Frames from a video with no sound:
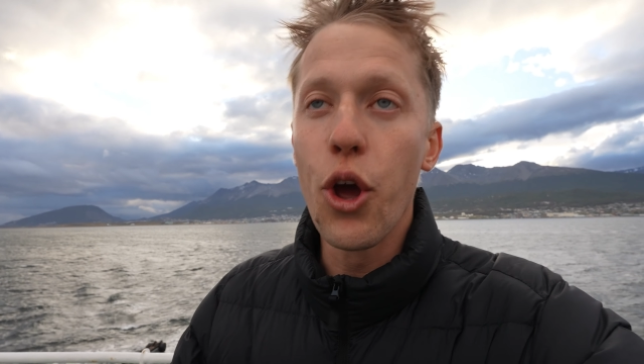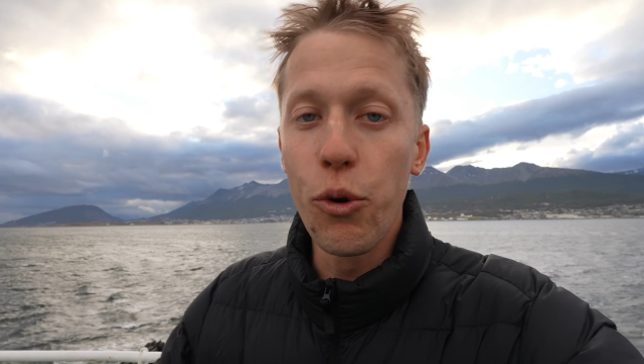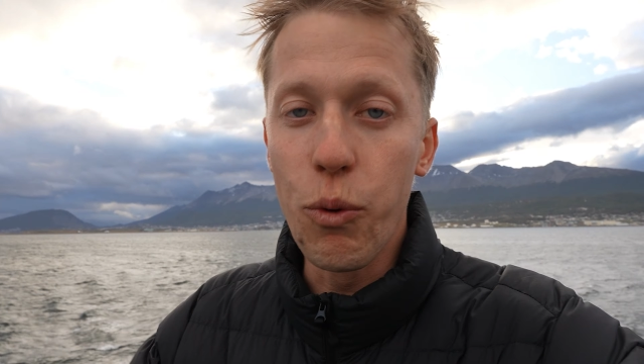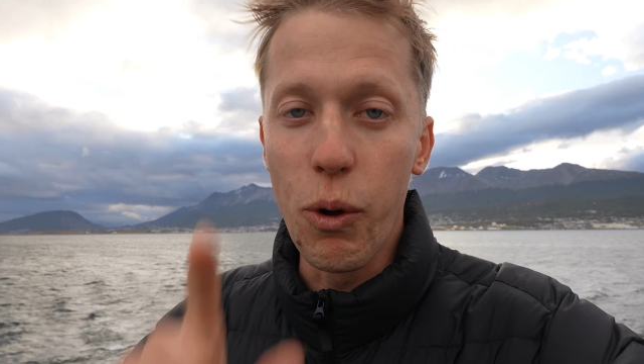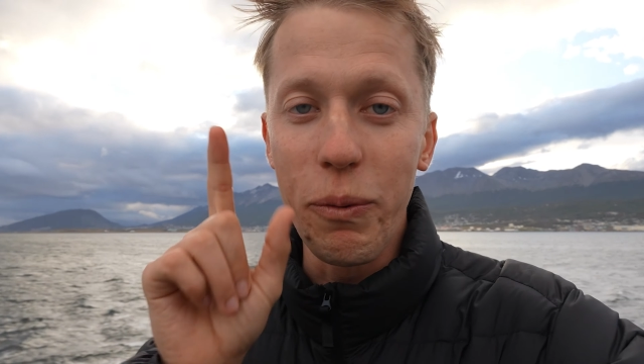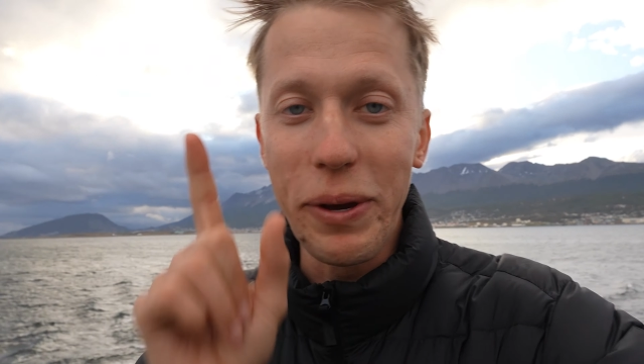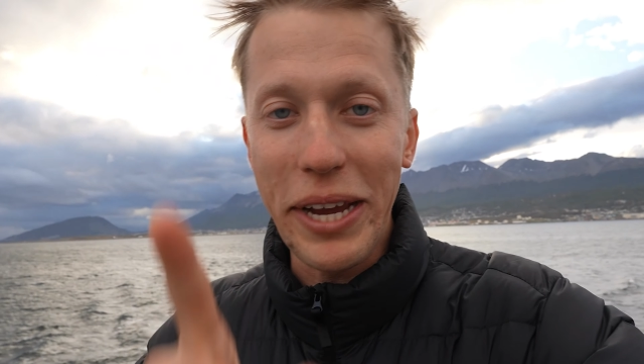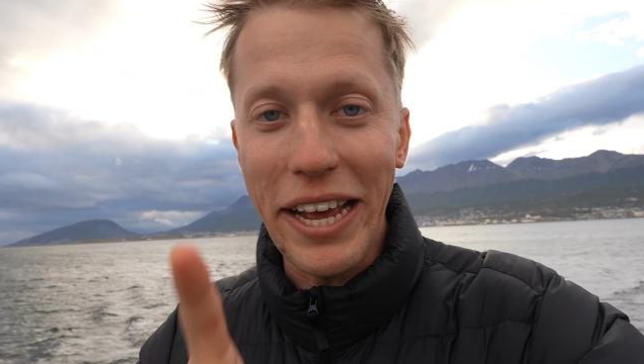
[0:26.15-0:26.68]

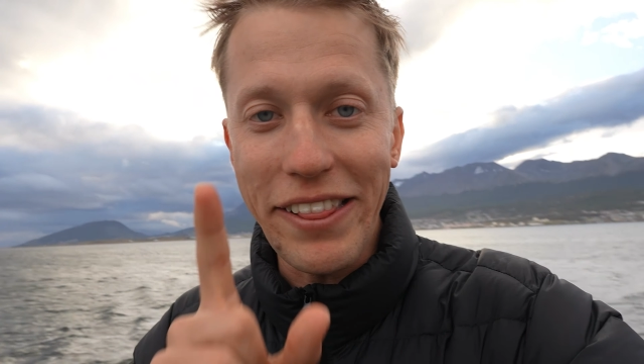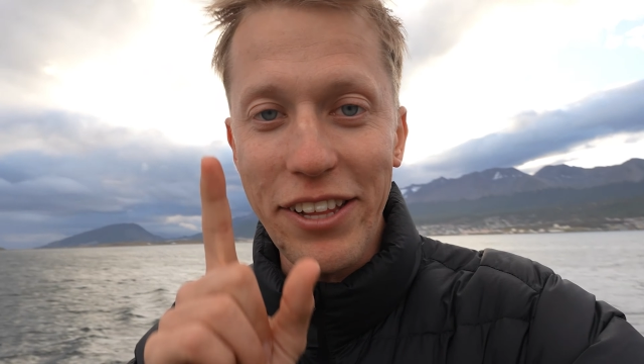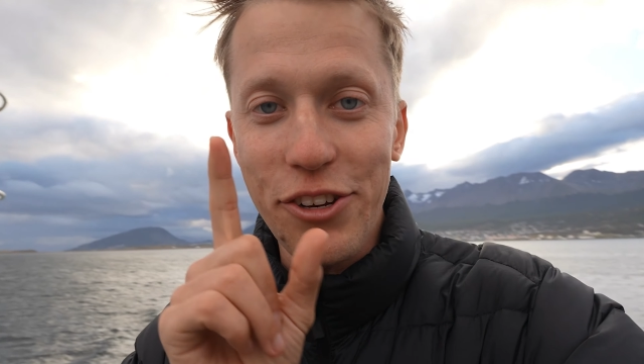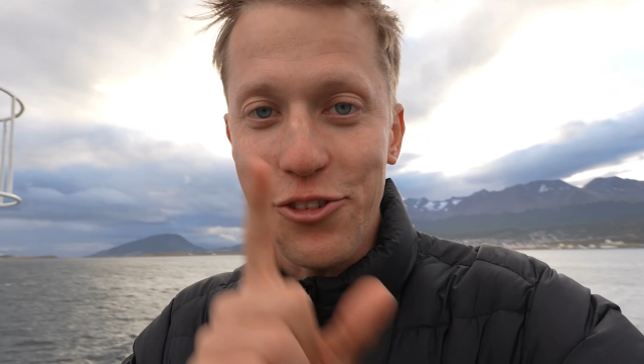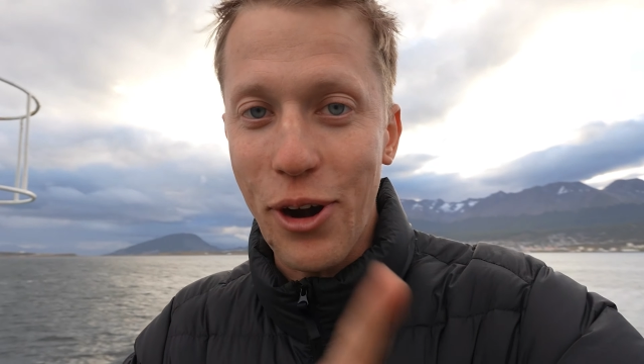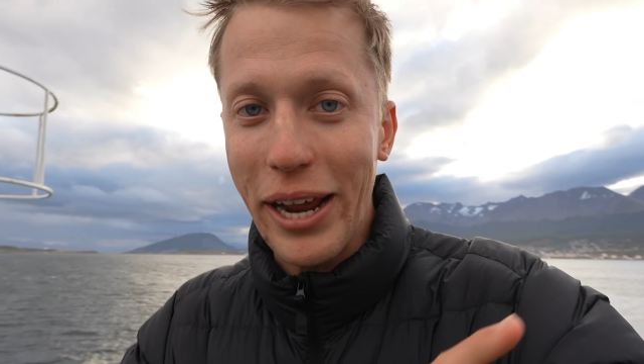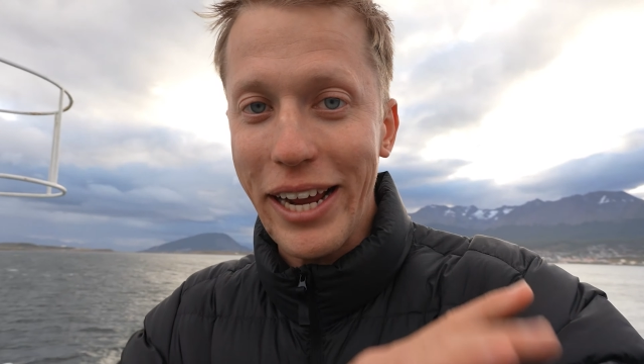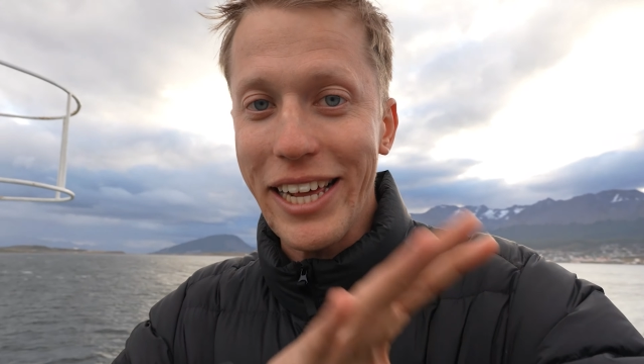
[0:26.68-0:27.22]
Will we get the
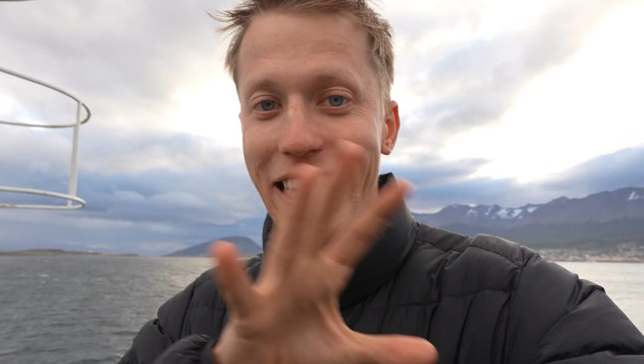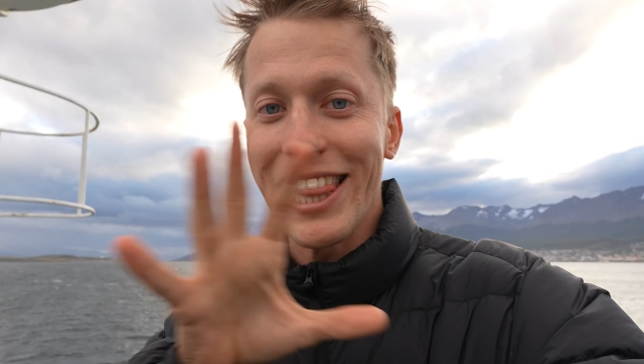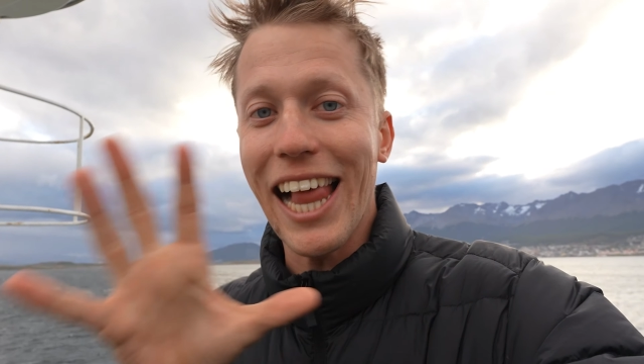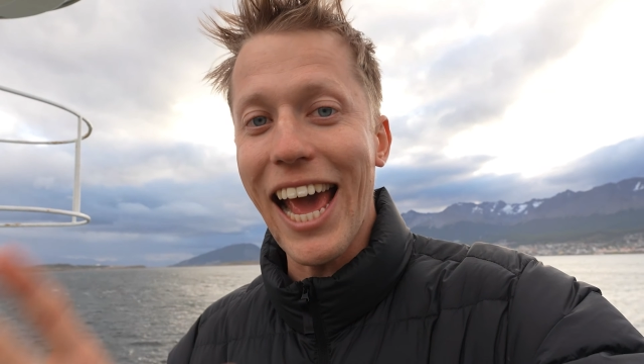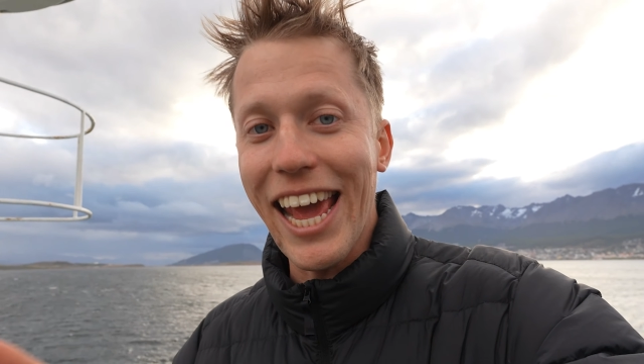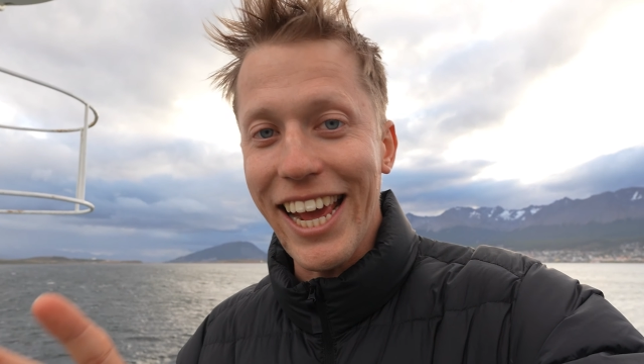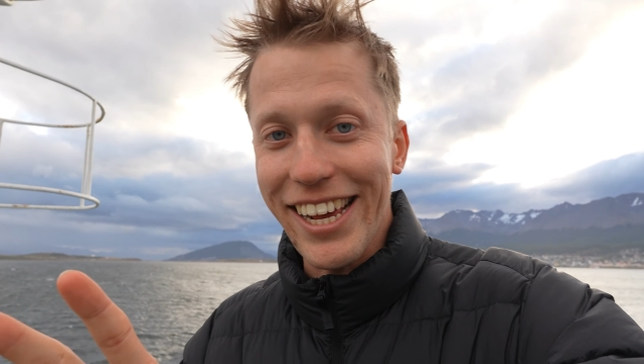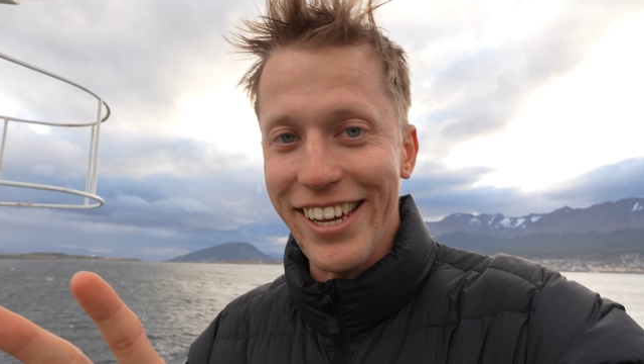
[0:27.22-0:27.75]
Drake
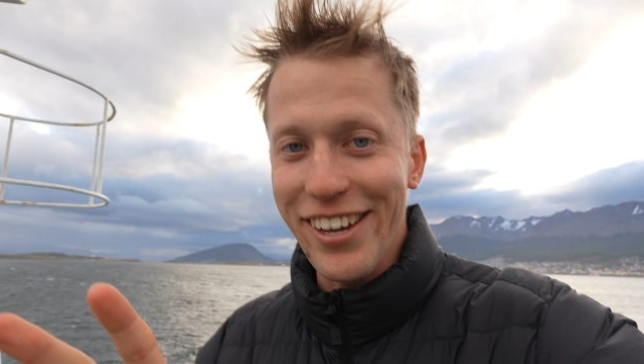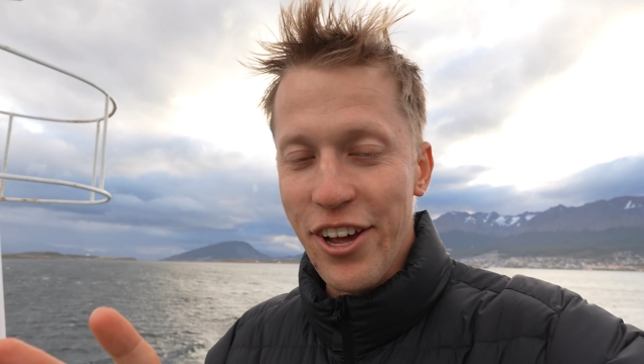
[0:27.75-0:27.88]
Lake?